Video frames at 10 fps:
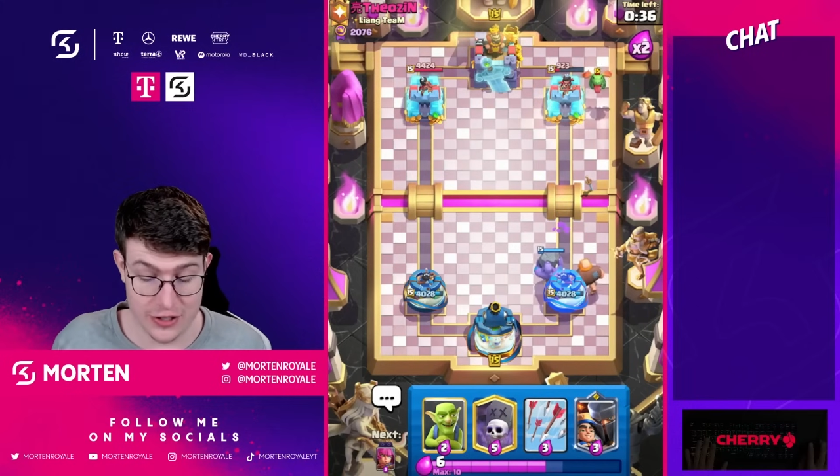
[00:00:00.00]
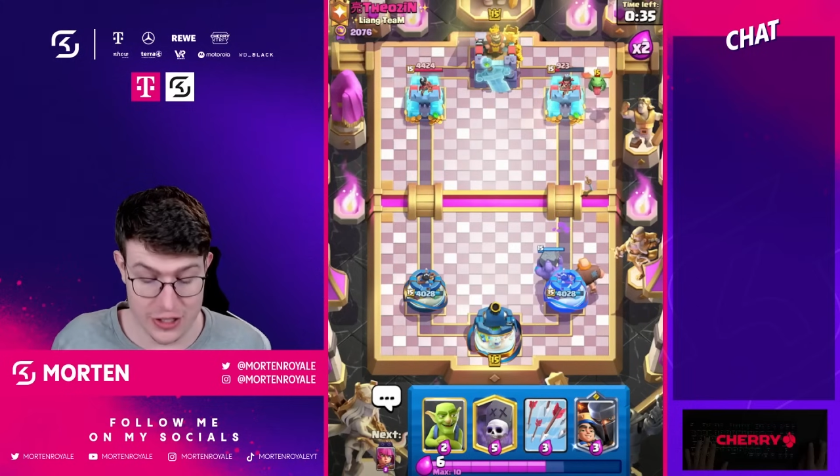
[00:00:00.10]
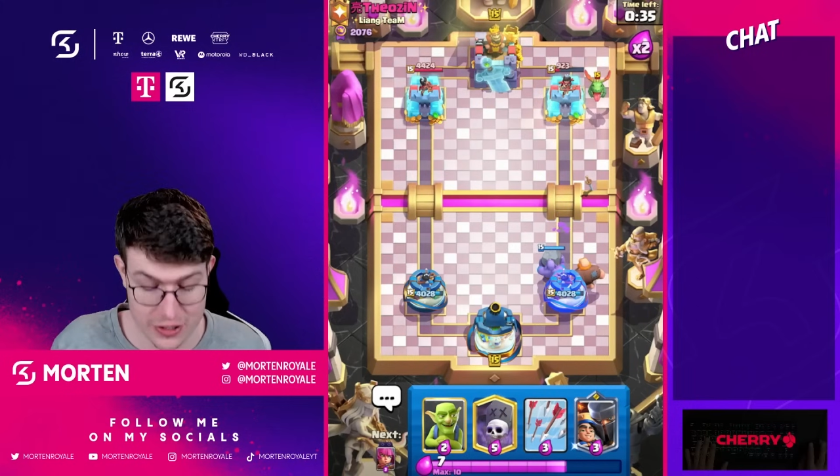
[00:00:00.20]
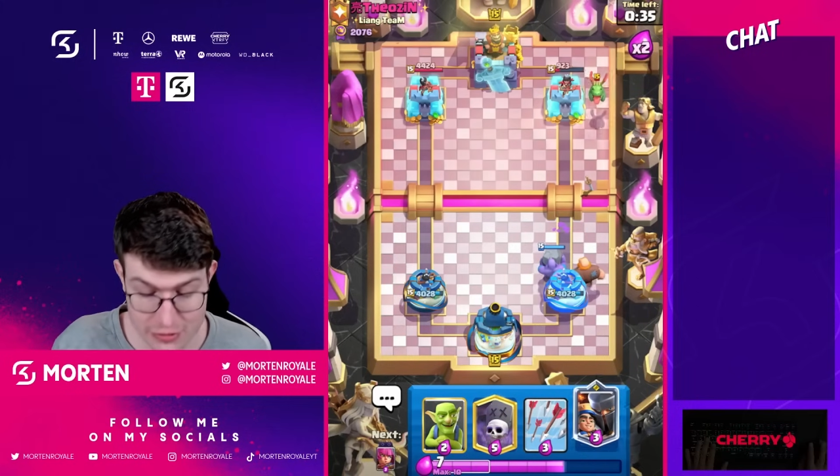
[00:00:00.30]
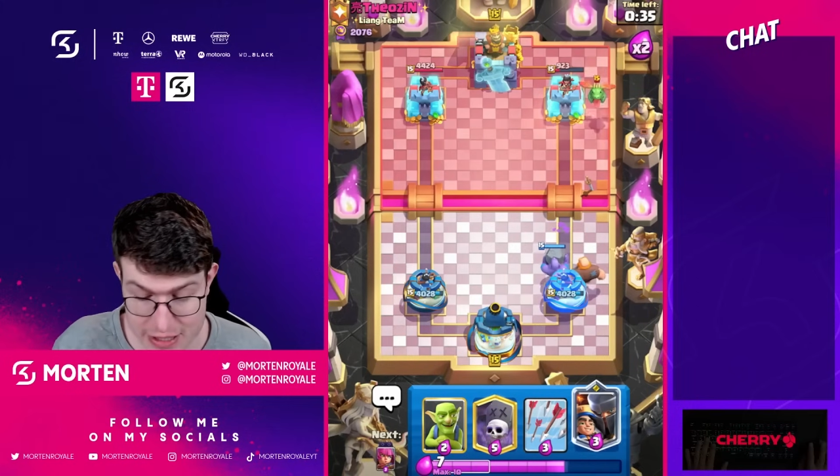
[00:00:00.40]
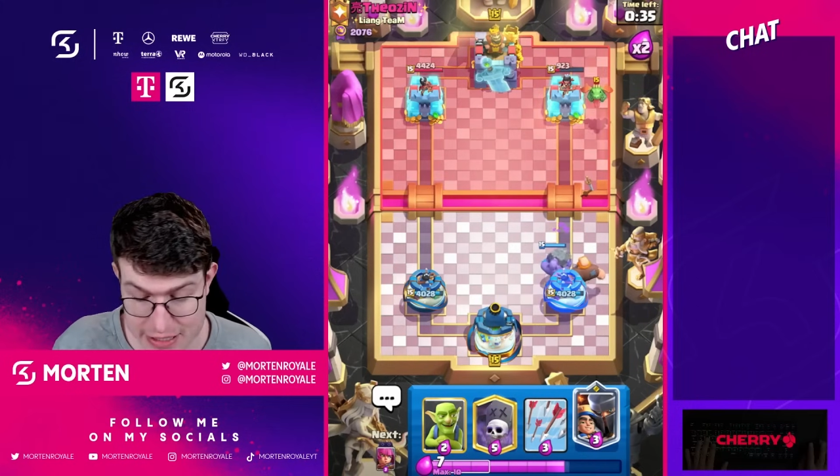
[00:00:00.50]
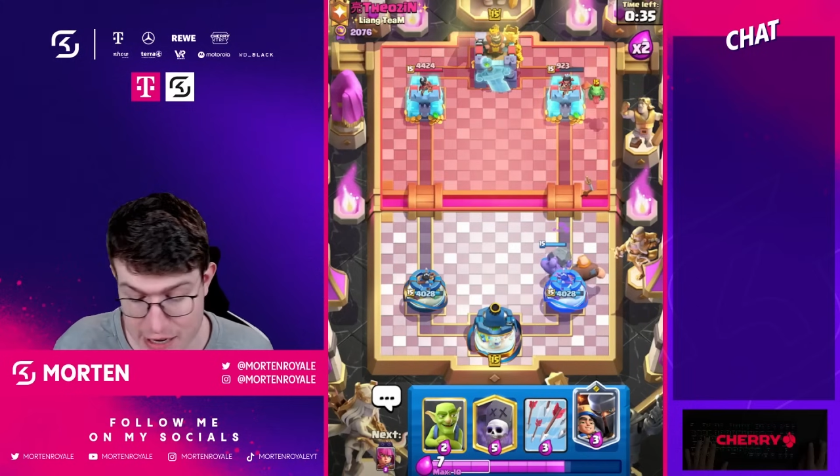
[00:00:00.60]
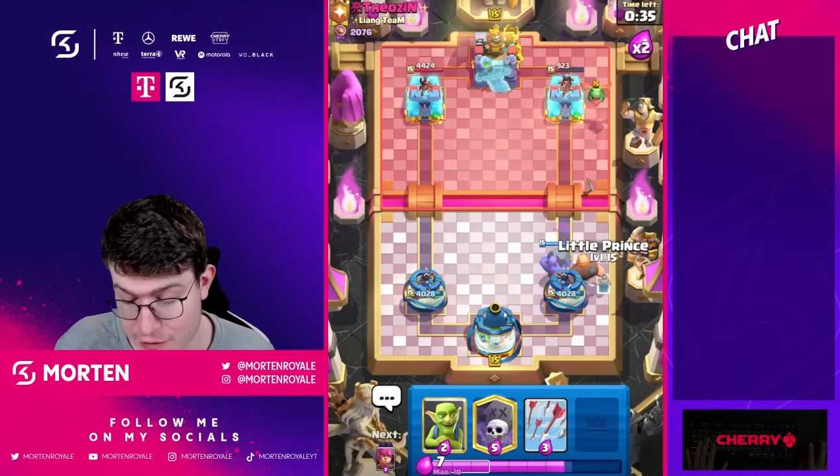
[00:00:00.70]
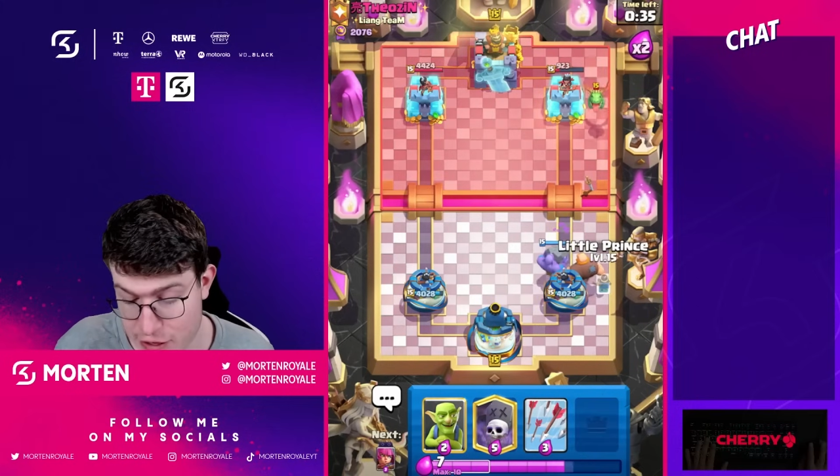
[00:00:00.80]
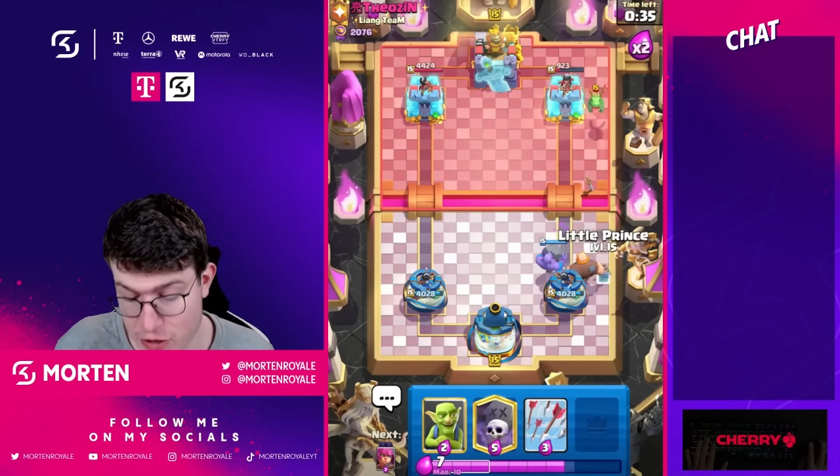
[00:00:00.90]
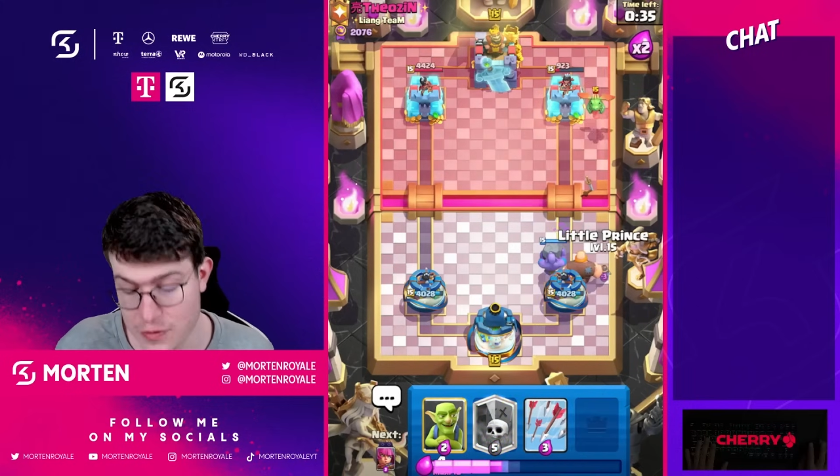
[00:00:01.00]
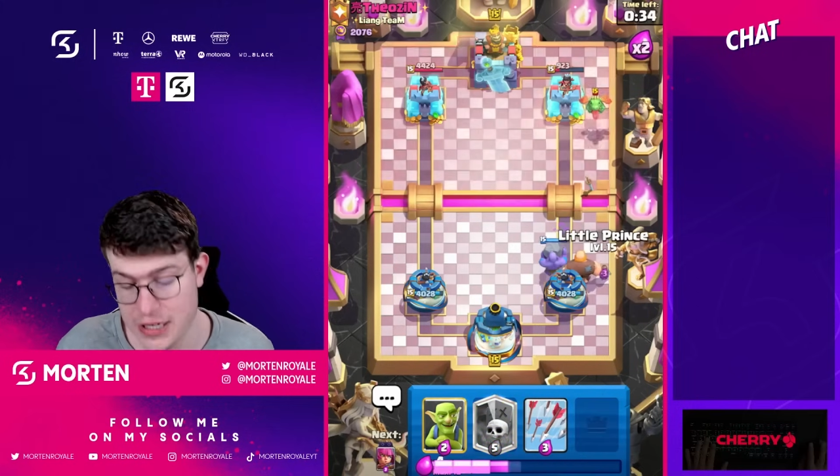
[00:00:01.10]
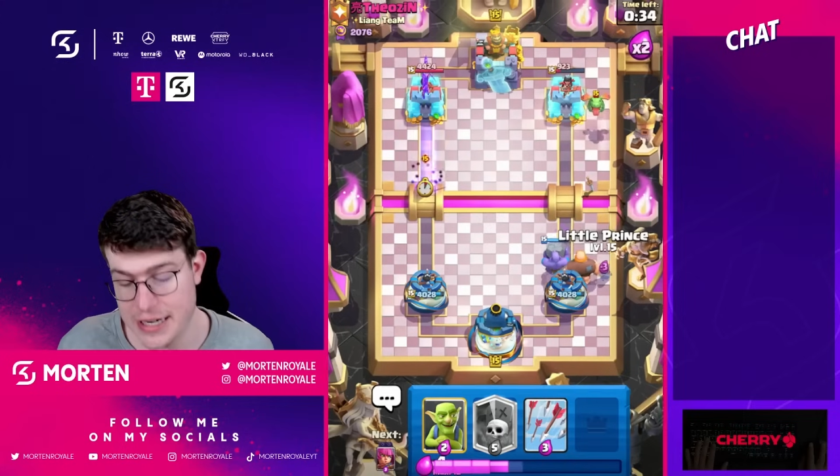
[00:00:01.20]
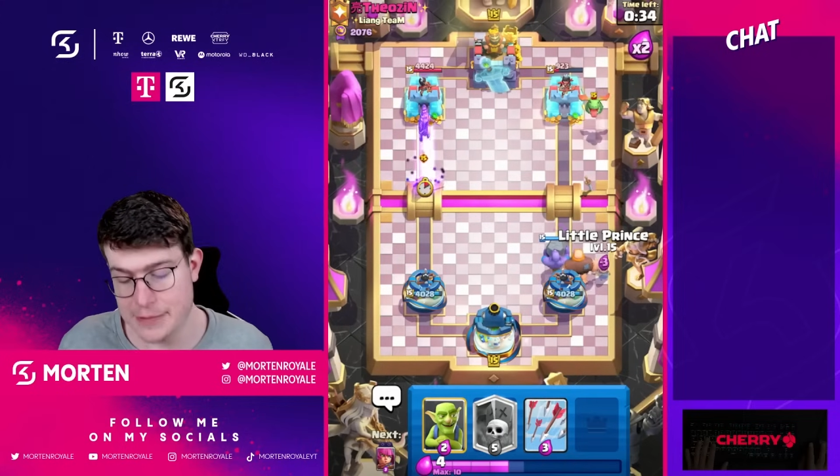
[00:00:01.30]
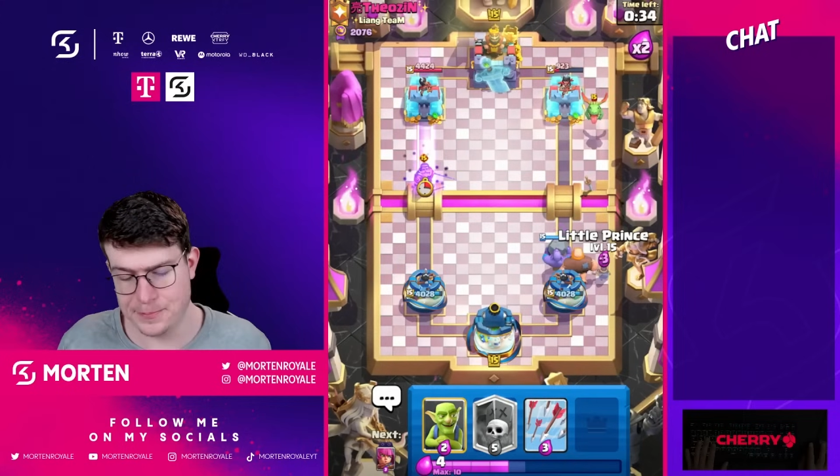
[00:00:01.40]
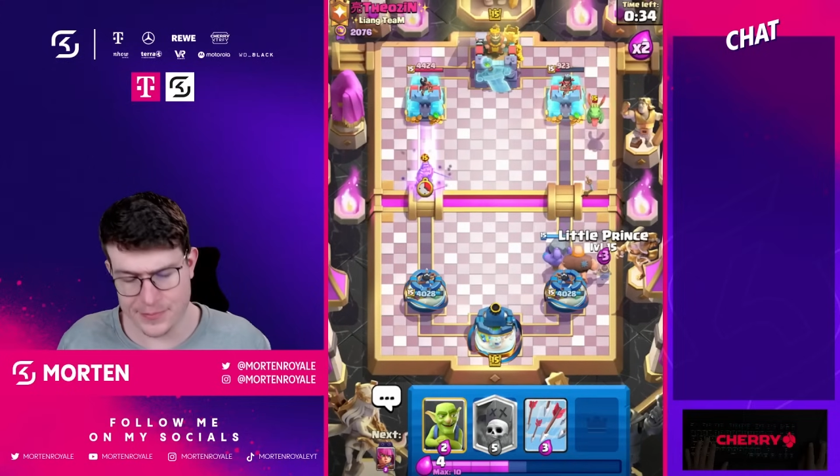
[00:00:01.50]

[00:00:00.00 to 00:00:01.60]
You're just doing the same thing over again.